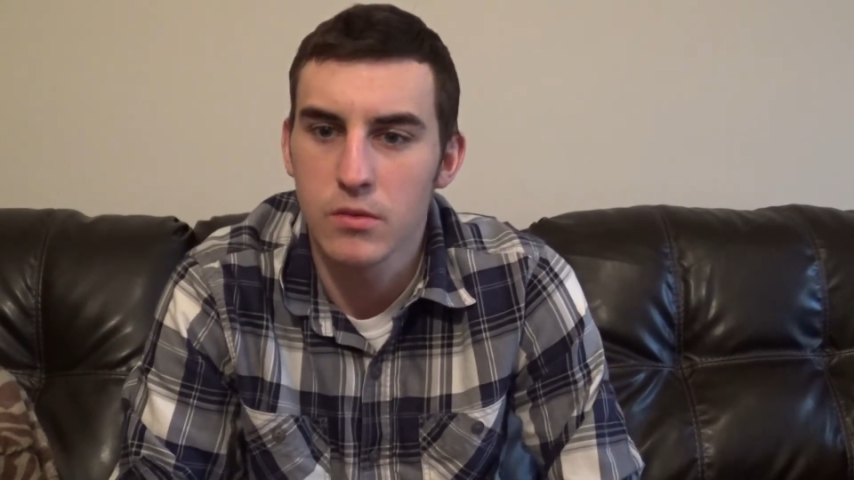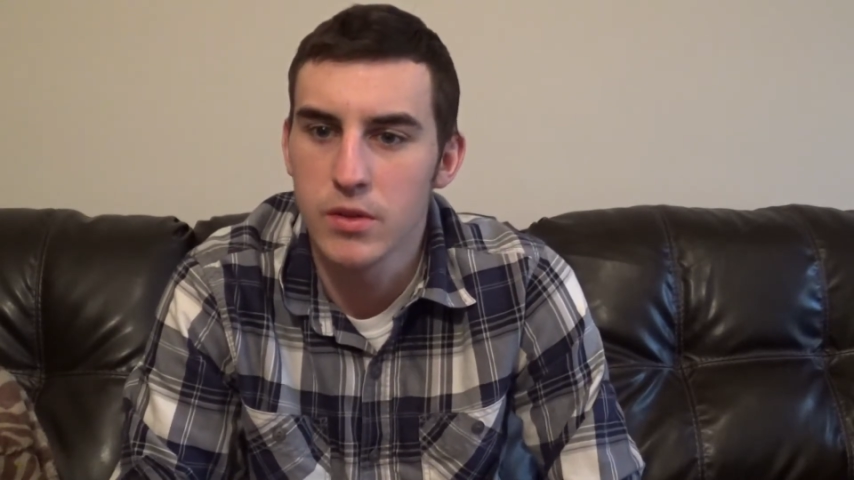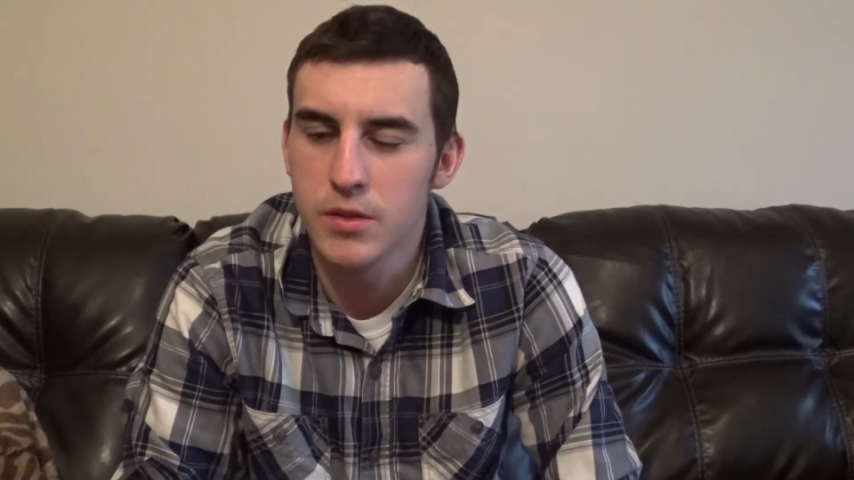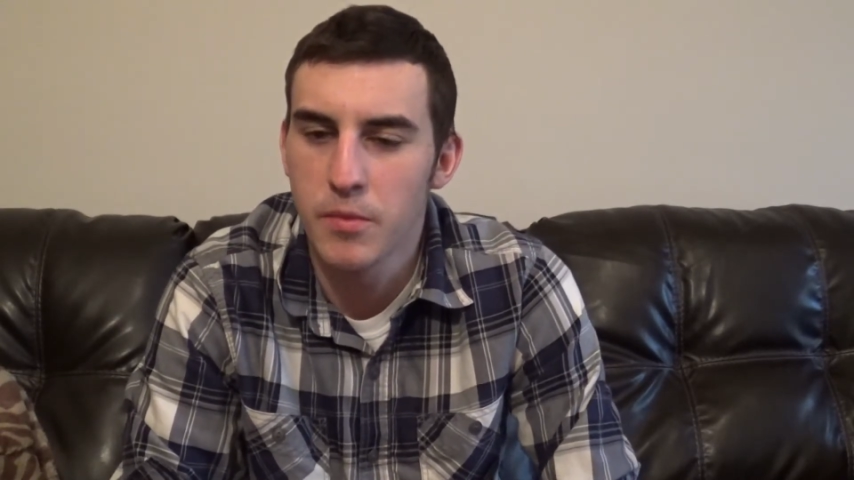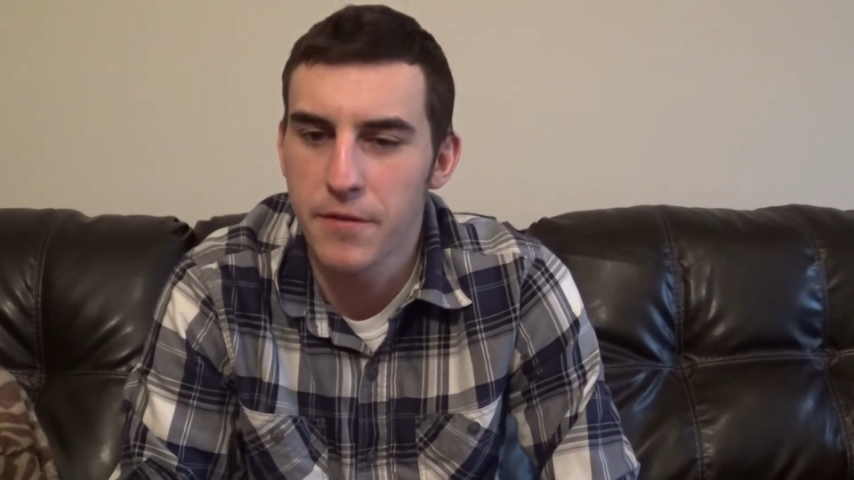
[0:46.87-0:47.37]

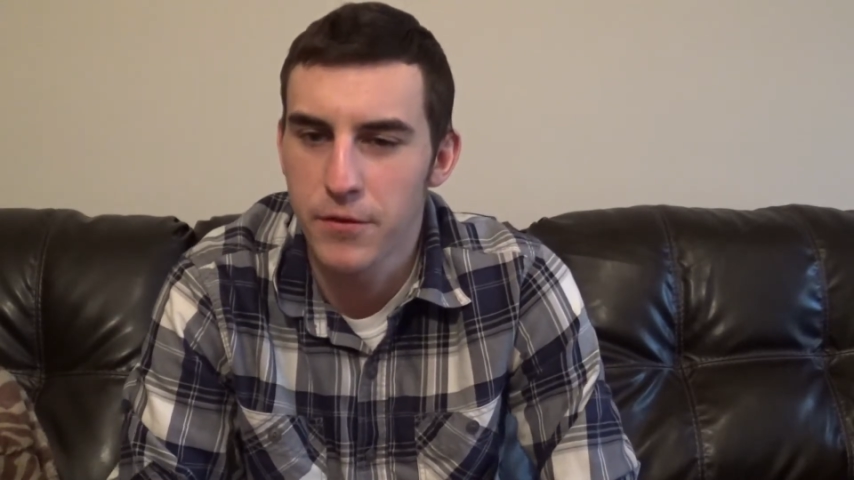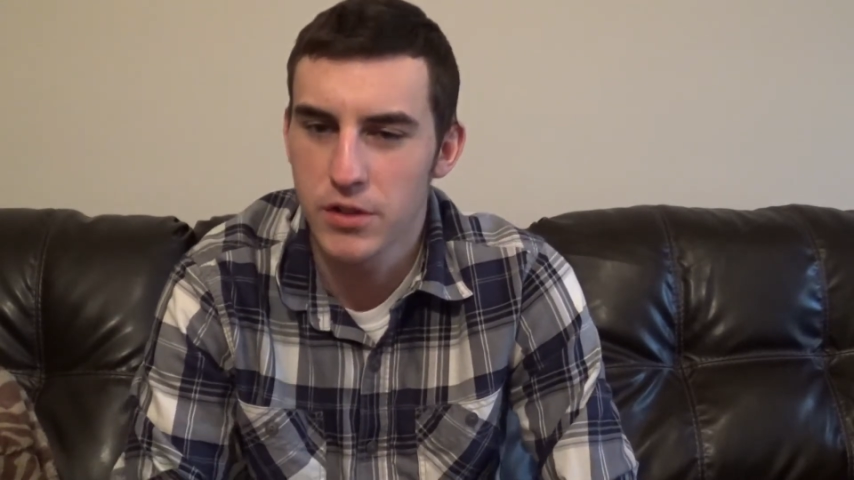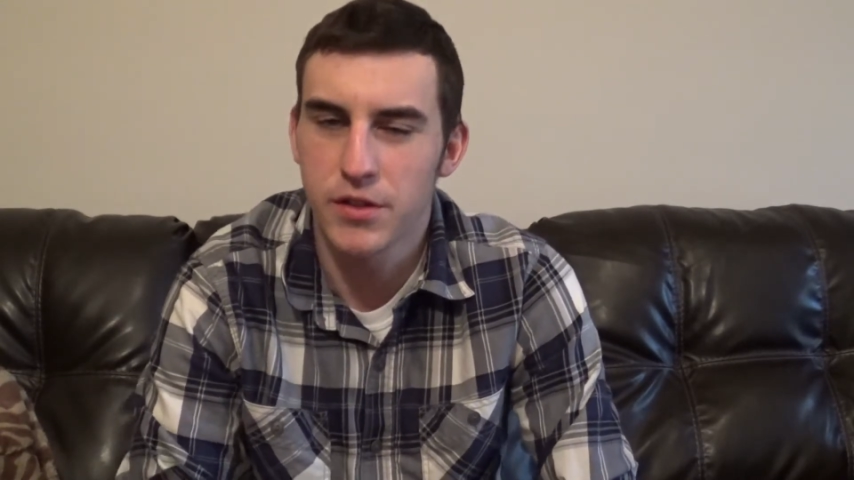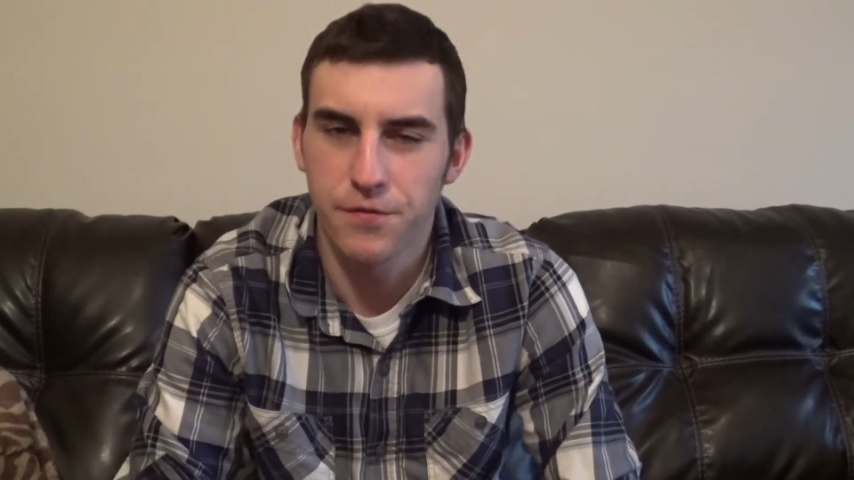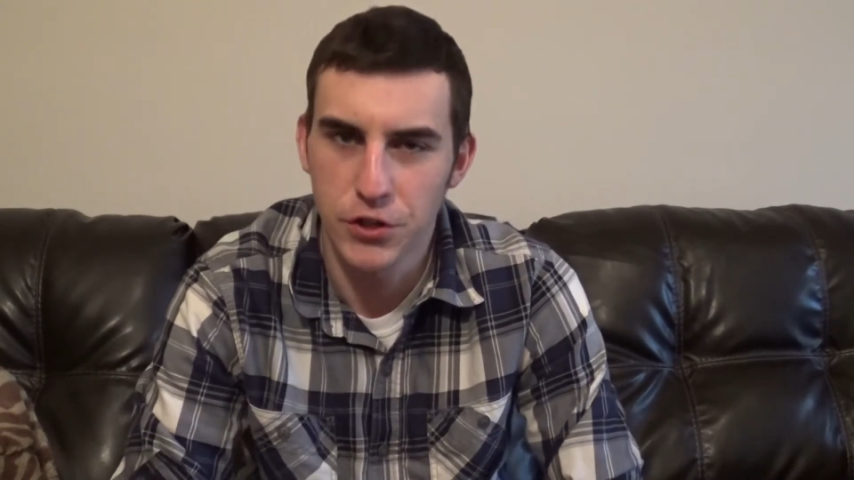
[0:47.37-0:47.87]
was my
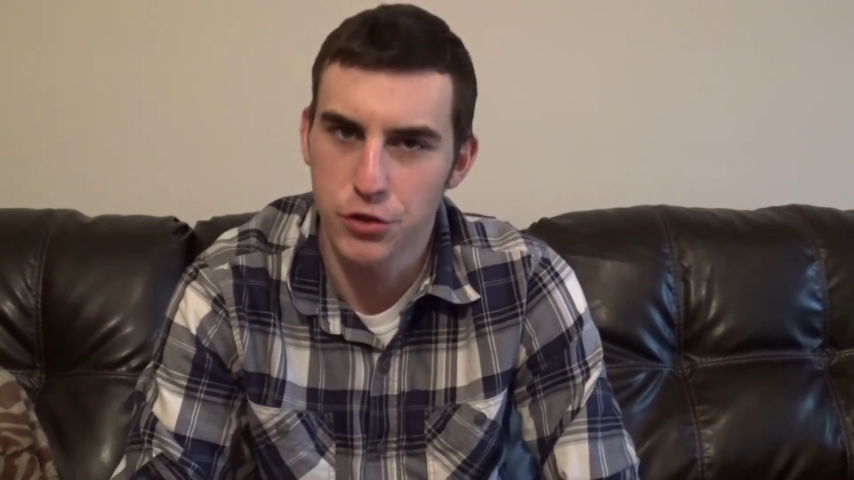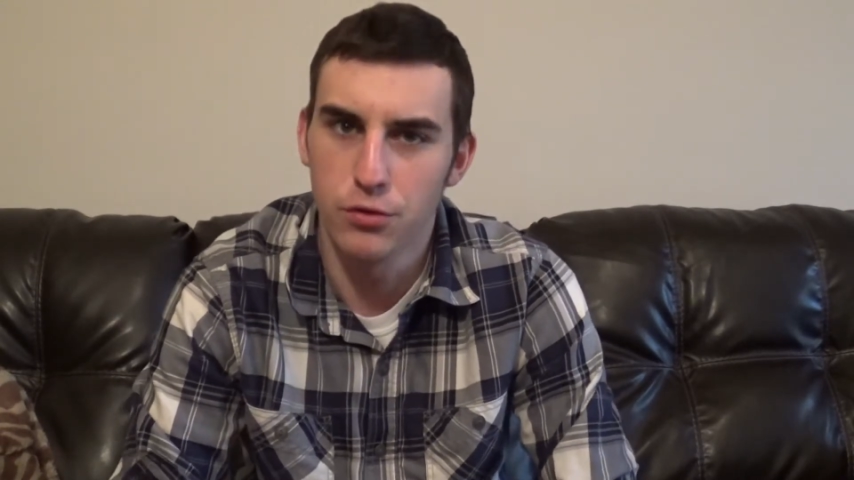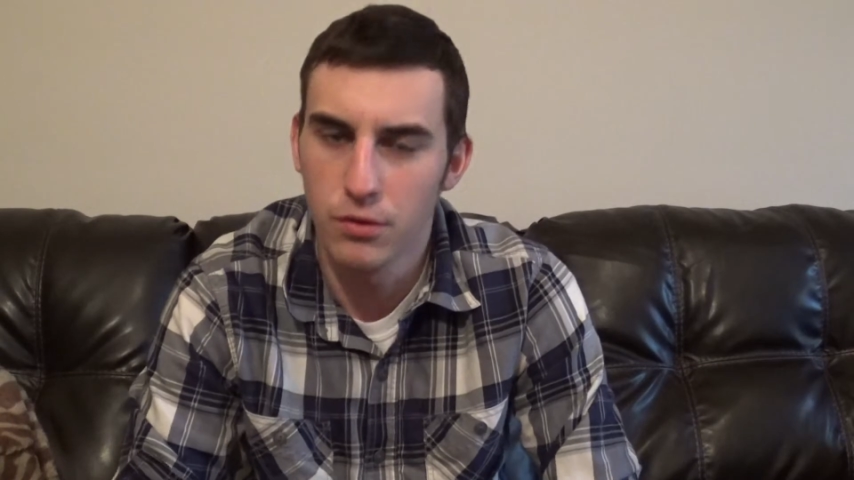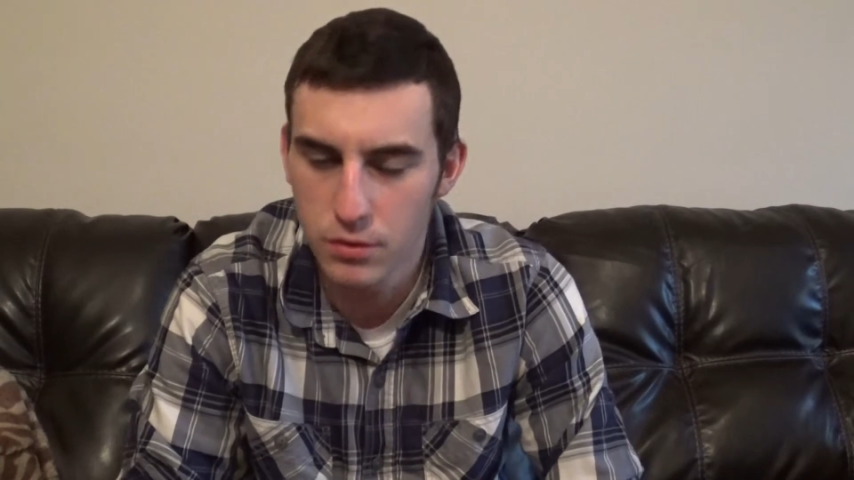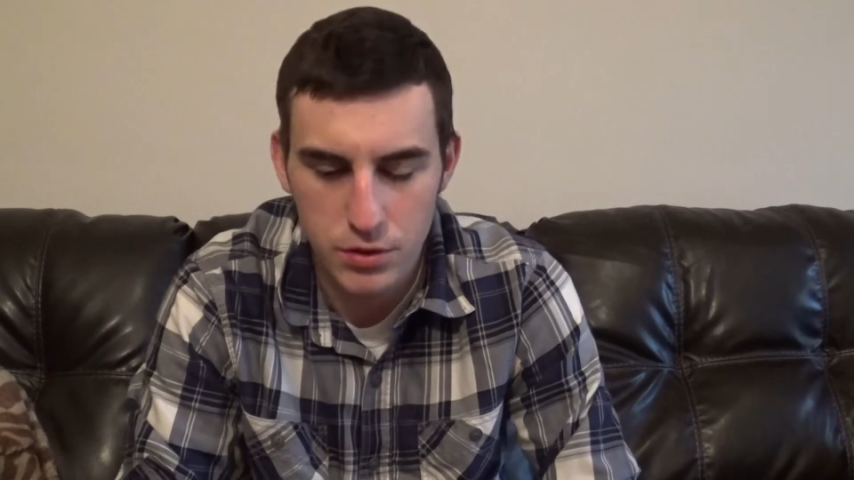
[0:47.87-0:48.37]
first
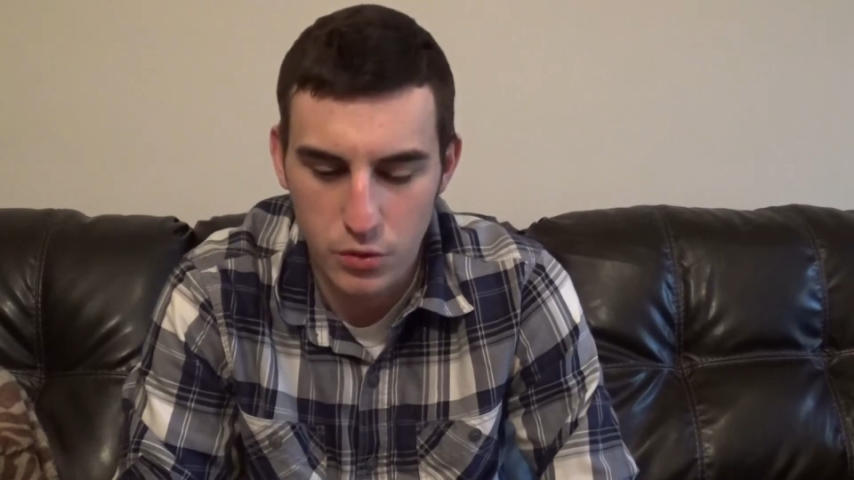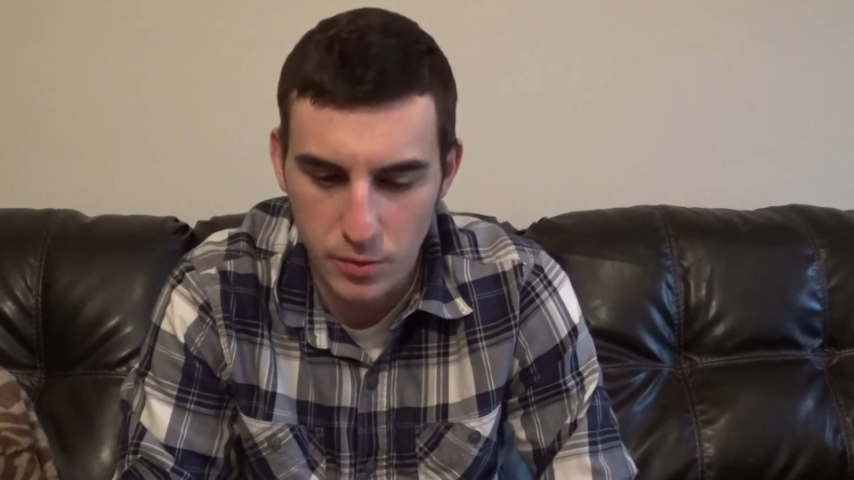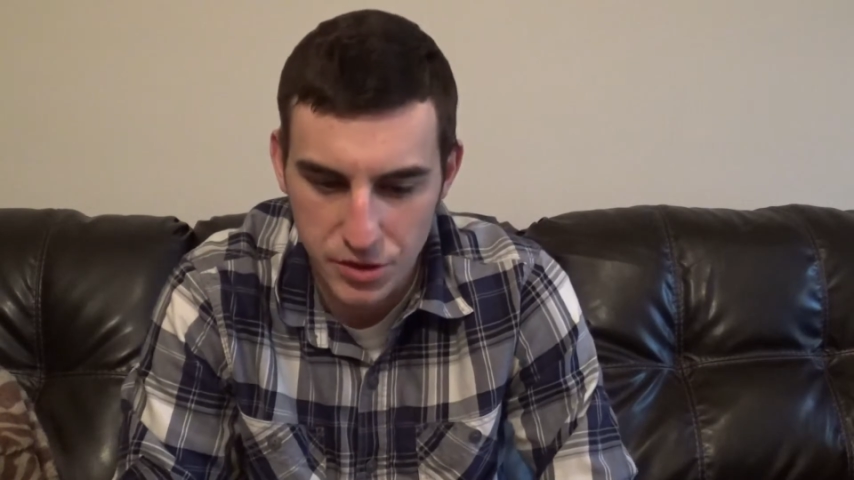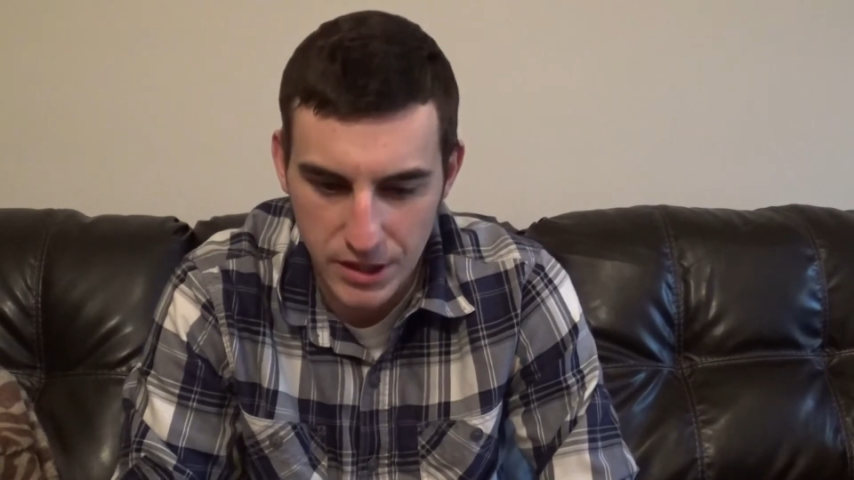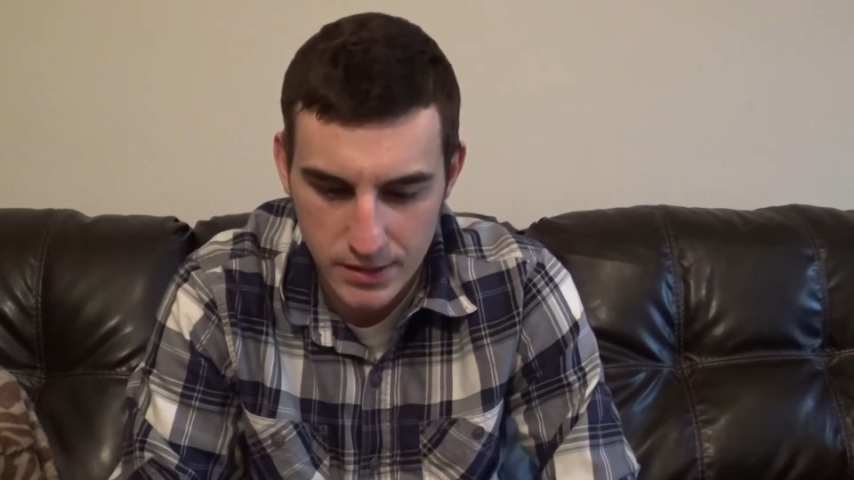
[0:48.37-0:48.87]
official
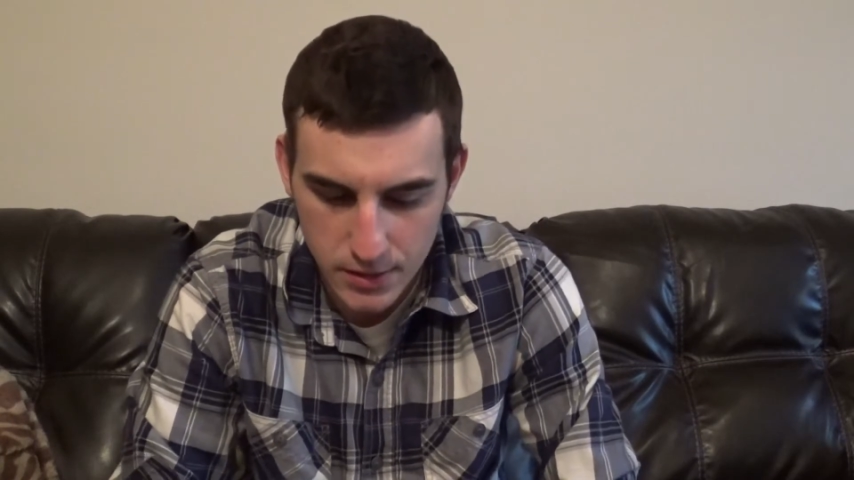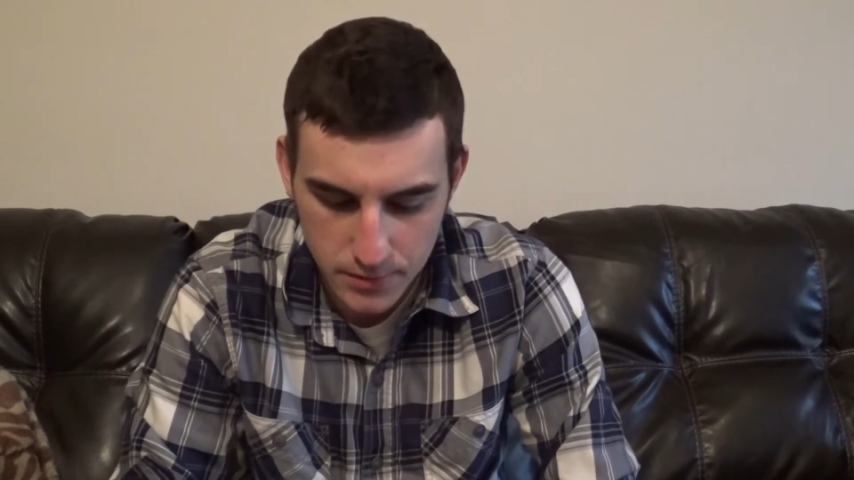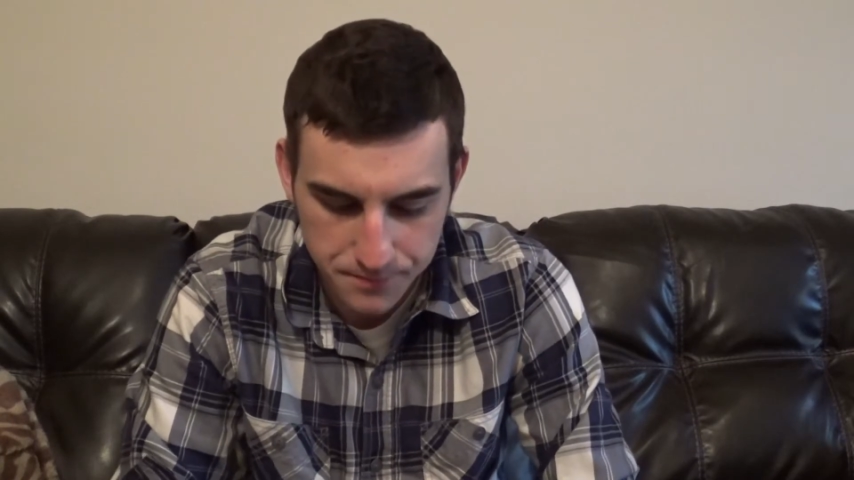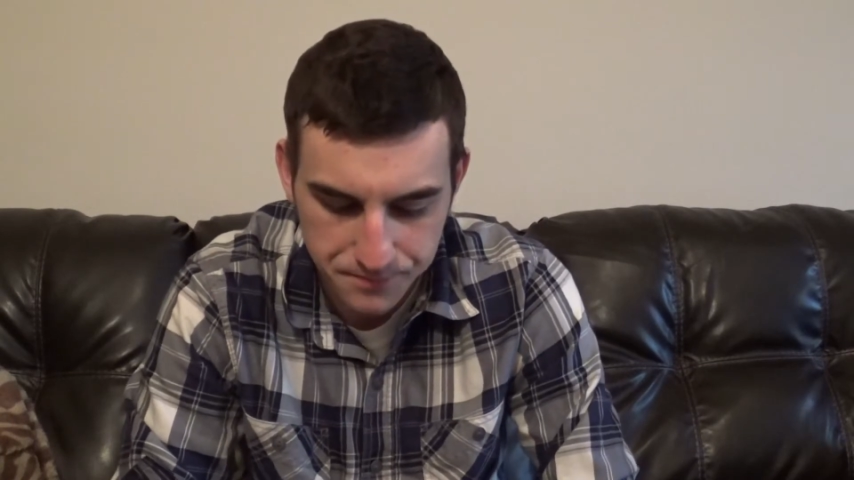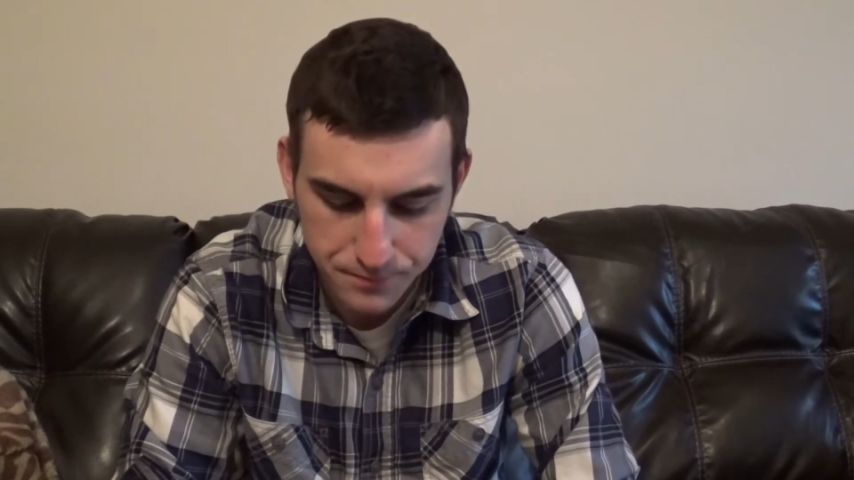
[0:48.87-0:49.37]
storm chase.